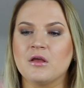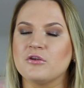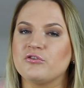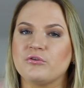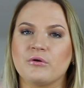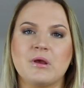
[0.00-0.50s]

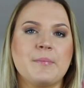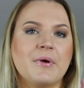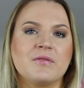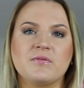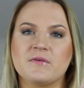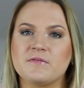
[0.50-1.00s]
sorry,
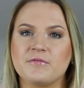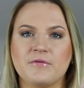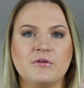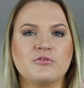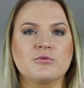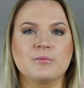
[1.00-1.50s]
but this
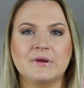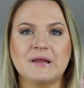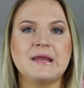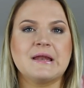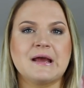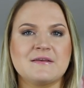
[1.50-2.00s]
feels
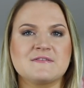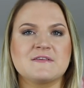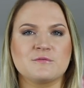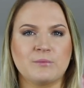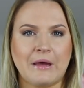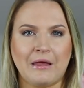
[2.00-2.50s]
really nice
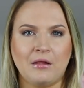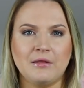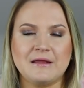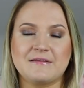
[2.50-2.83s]
as well.